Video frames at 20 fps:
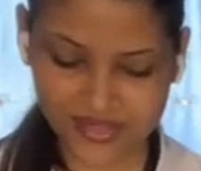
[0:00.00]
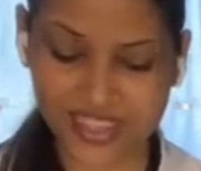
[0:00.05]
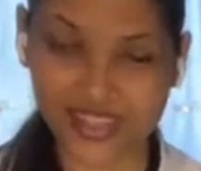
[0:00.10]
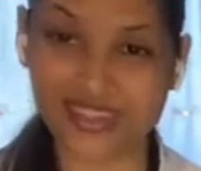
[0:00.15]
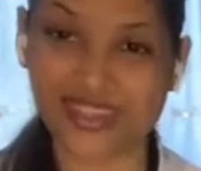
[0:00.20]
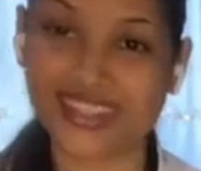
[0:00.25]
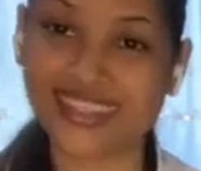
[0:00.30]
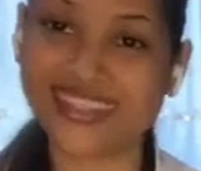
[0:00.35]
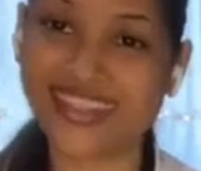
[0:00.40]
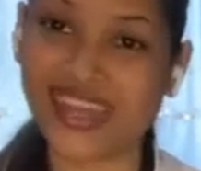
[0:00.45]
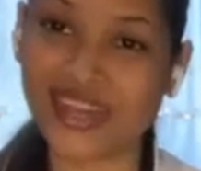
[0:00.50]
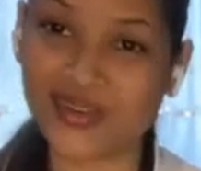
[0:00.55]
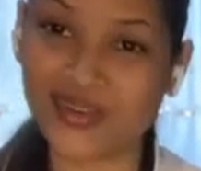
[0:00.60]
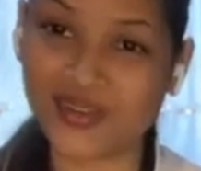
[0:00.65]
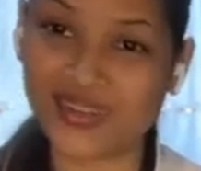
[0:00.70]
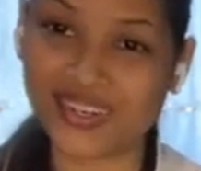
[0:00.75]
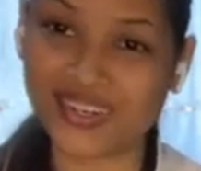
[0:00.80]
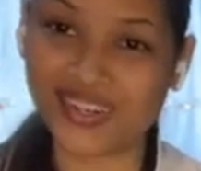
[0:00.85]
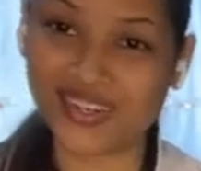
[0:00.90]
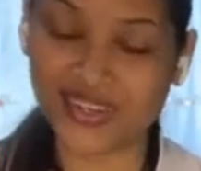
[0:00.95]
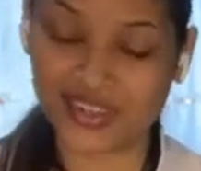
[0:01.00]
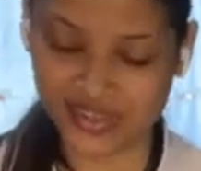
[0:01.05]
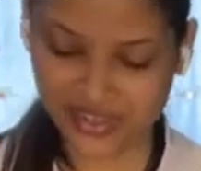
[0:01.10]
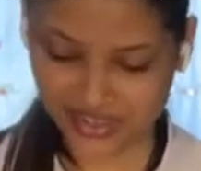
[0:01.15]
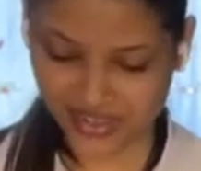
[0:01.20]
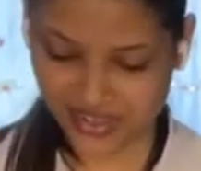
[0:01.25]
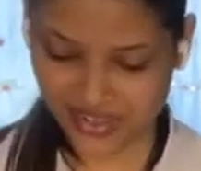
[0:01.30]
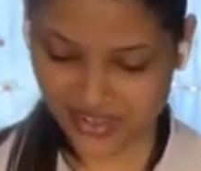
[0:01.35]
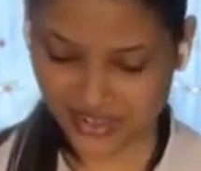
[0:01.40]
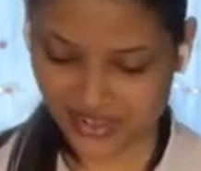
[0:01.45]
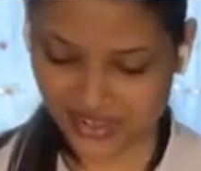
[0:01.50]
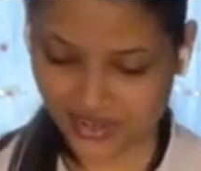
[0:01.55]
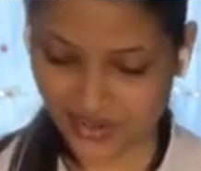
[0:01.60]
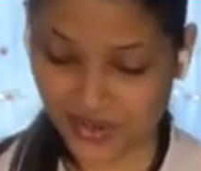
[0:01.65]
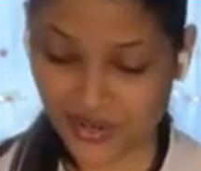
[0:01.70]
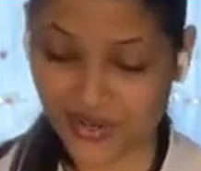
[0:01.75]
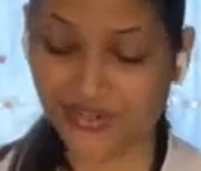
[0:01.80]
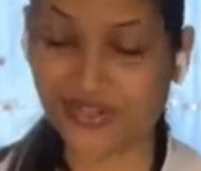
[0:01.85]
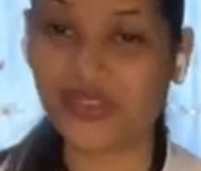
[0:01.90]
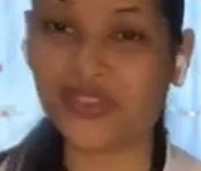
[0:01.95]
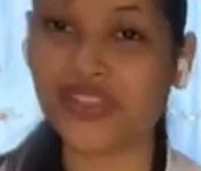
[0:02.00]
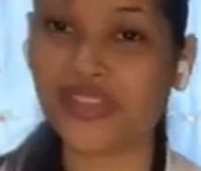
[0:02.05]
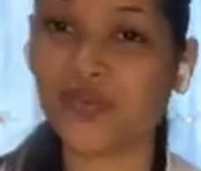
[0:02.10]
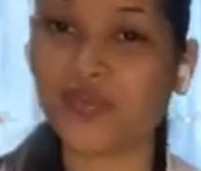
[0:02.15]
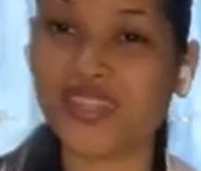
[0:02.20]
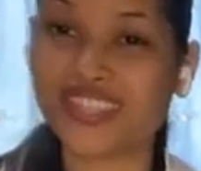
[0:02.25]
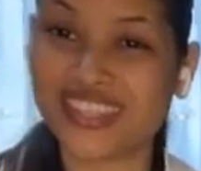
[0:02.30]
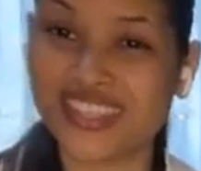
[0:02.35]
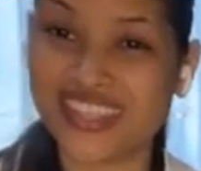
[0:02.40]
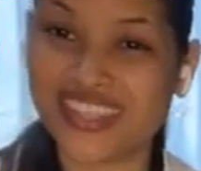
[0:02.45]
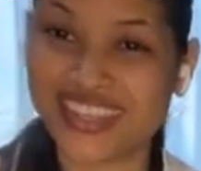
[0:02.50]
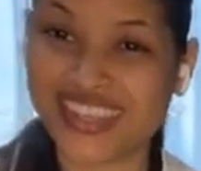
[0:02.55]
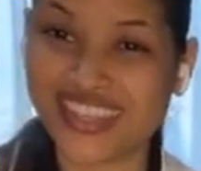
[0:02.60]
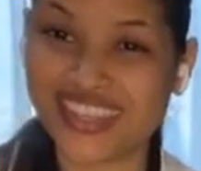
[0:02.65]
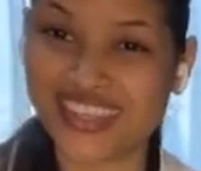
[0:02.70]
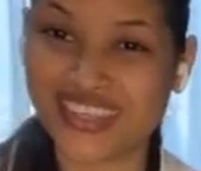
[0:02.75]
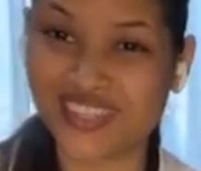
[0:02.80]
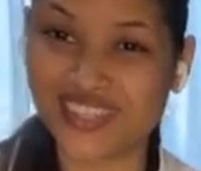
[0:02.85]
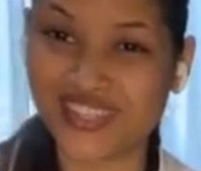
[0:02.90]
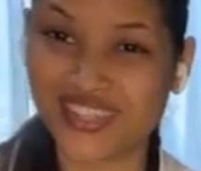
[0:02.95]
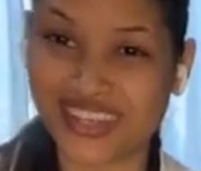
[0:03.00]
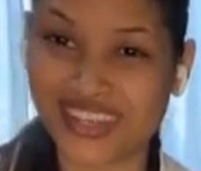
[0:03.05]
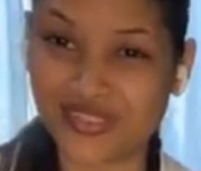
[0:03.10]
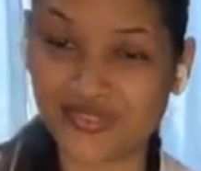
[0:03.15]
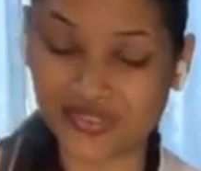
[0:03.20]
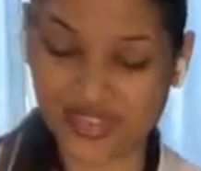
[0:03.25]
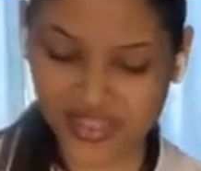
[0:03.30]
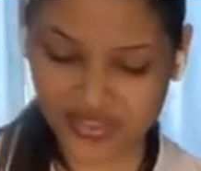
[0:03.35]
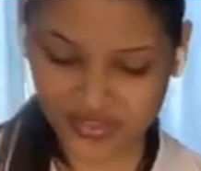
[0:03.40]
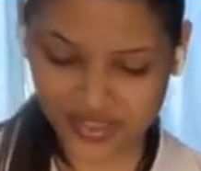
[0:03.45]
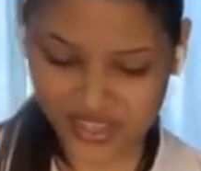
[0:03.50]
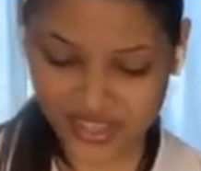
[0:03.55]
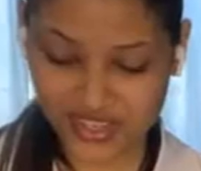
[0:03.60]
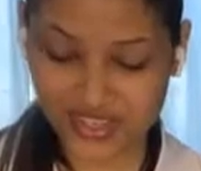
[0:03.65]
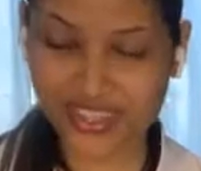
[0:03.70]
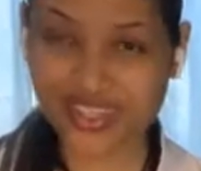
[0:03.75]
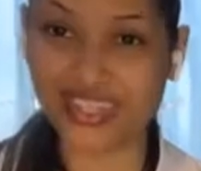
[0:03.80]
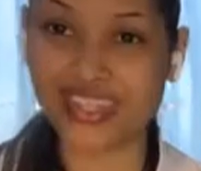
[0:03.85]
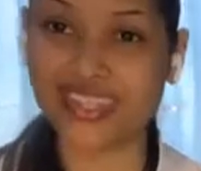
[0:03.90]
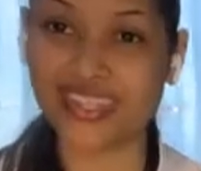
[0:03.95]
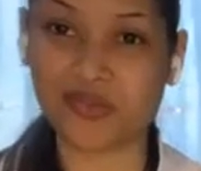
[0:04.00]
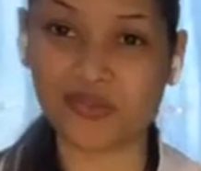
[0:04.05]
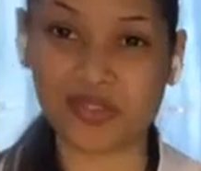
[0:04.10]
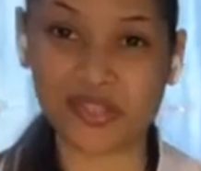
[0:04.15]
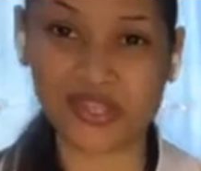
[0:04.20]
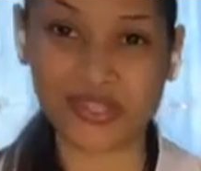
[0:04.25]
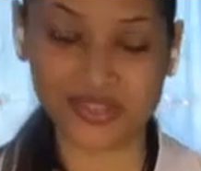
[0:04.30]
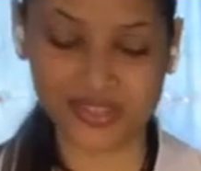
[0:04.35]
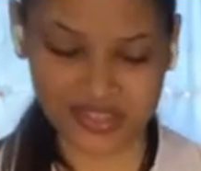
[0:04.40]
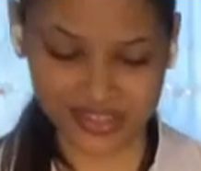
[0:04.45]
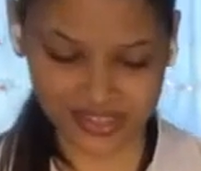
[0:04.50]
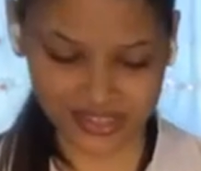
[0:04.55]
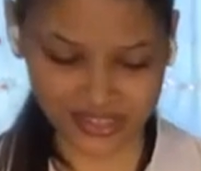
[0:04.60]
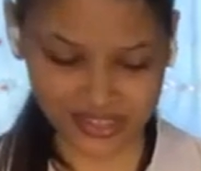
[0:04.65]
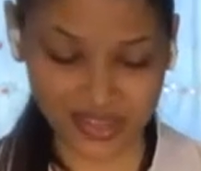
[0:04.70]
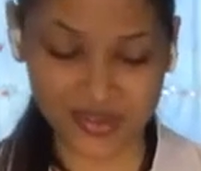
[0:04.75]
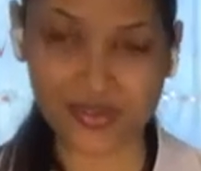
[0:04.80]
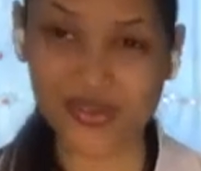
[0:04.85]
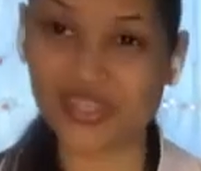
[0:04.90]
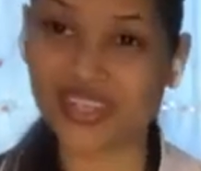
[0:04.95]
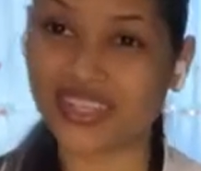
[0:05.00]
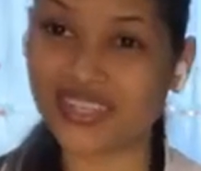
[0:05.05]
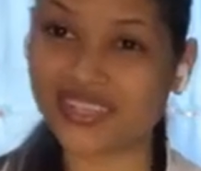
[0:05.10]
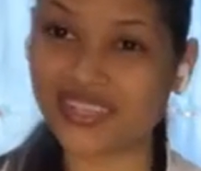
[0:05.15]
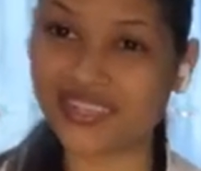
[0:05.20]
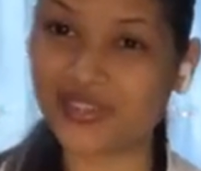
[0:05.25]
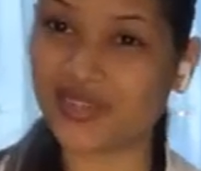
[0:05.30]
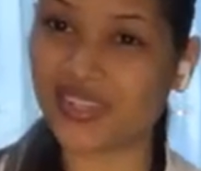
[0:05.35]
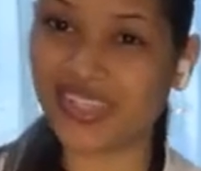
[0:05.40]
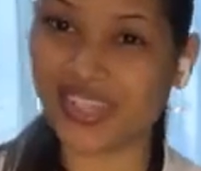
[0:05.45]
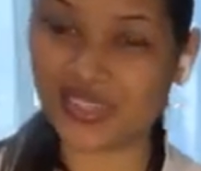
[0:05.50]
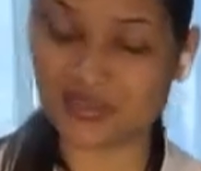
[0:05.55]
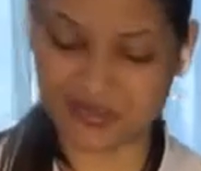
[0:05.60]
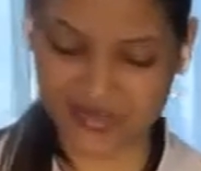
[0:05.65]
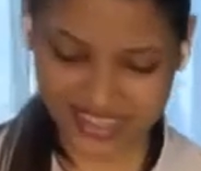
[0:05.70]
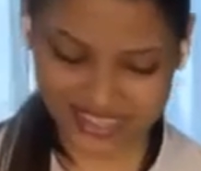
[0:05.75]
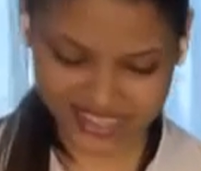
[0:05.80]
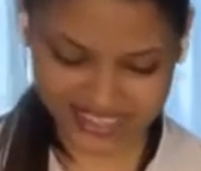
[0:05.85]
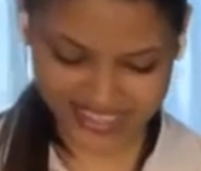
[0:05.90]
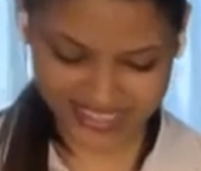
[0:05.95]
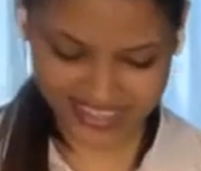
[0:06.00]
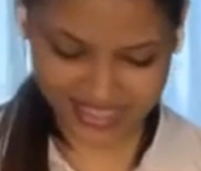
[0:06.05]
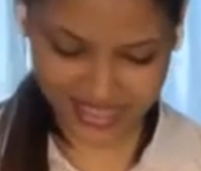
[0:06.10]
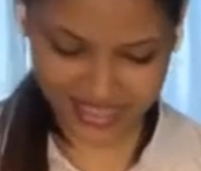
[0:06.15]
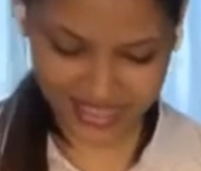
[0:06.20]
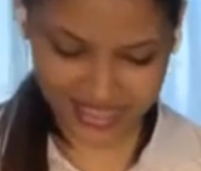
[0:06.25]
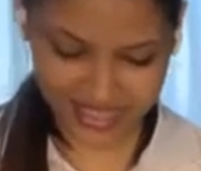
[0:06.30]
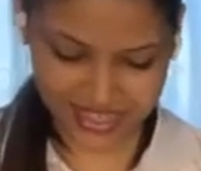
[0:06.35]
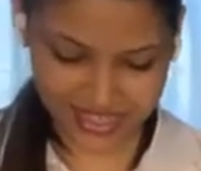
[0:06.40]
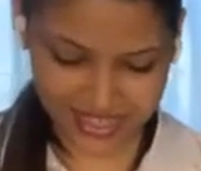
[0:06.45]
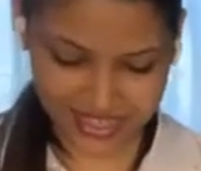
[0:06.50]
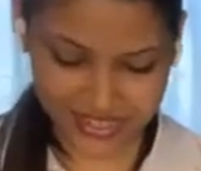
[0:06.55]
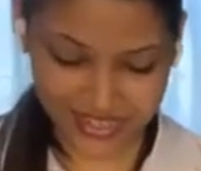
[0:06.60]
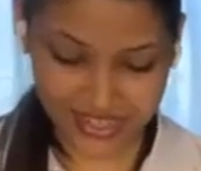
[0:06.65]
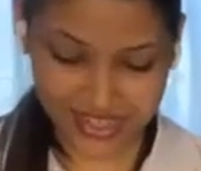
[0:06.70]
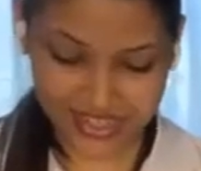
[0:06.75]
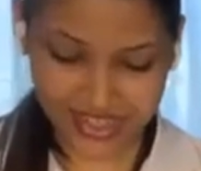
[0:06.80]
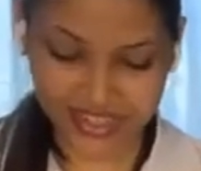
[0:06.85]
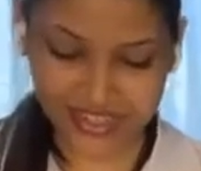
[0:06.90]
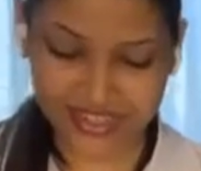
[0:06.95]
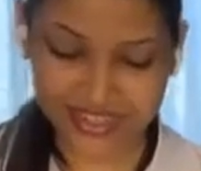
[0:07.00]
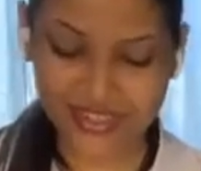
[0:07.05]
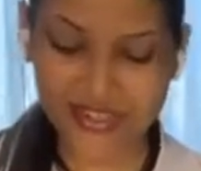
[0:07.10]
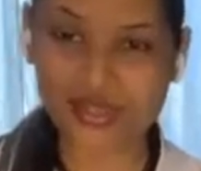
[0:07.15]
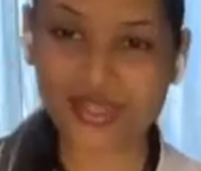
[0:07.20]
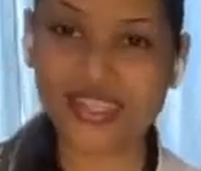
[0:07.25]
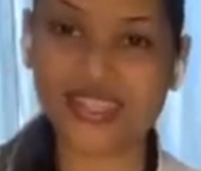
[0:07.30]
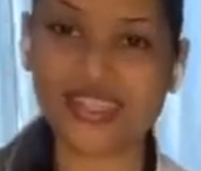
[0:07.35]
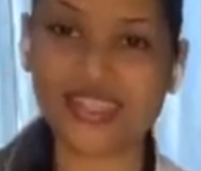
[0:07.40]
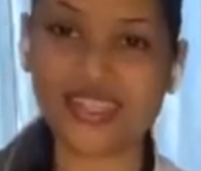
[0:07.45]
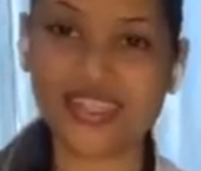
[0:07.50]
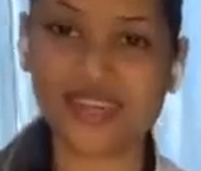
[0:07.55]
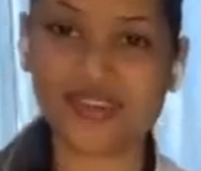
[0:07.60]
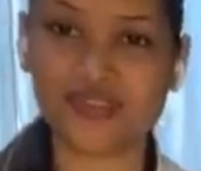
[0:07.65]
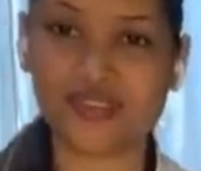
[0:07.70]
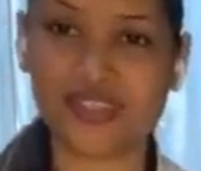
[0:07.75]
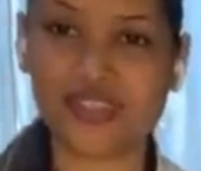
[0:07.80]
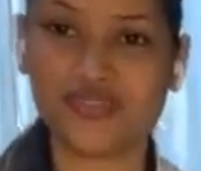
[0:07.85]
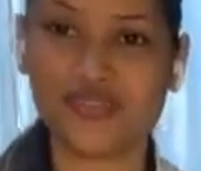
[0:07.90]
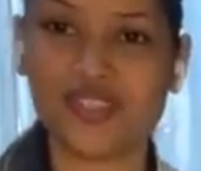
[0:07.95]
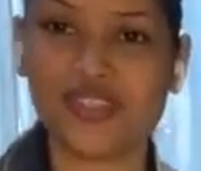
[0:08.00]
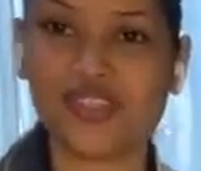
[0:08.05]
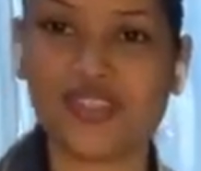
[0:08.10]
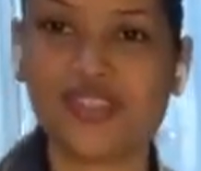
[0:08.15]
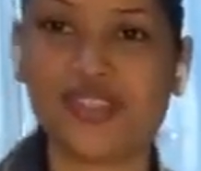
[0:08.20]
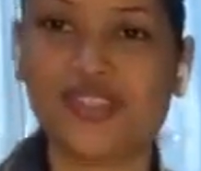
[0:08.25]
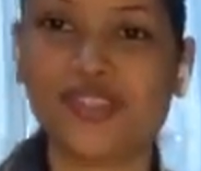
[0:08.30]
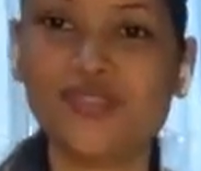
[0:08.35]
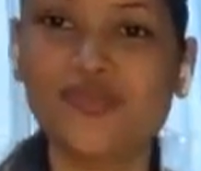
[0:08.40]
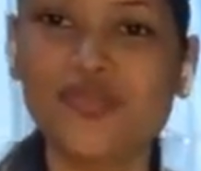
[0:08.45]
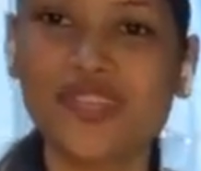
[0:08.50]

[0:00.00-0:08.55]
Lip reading: a tower. Or if you really wanted a nice charred flavor, you can heat them on a grill. How good would that be? So these are going to go into the oven for just 2